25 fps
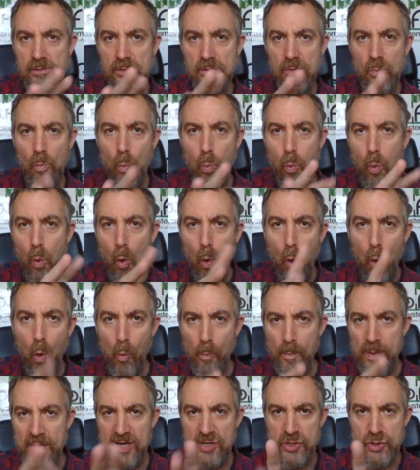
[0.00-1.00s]

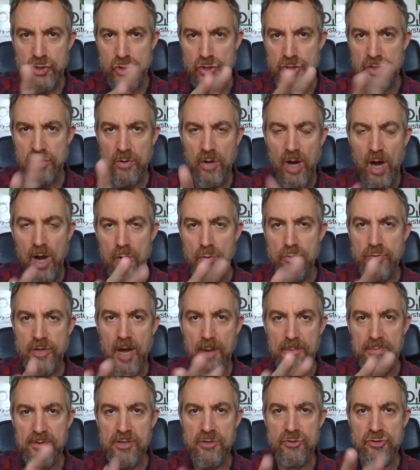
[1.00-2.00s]
warmish O
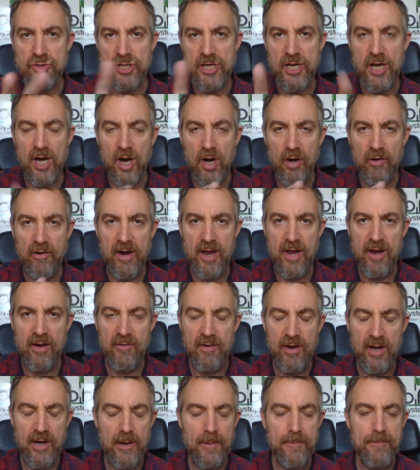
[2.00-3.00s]
W G R
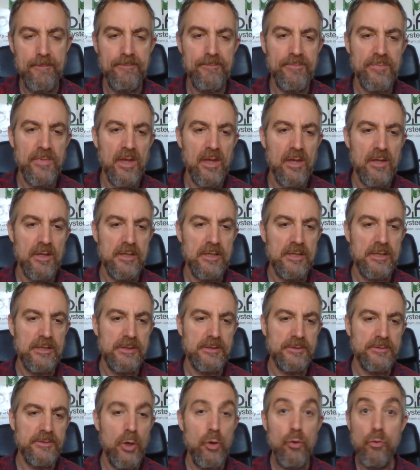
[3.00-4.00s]
area
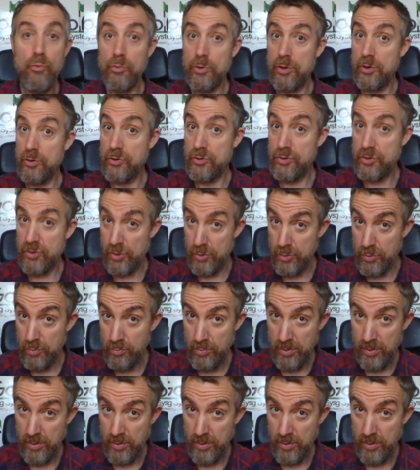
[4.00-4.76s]
who could do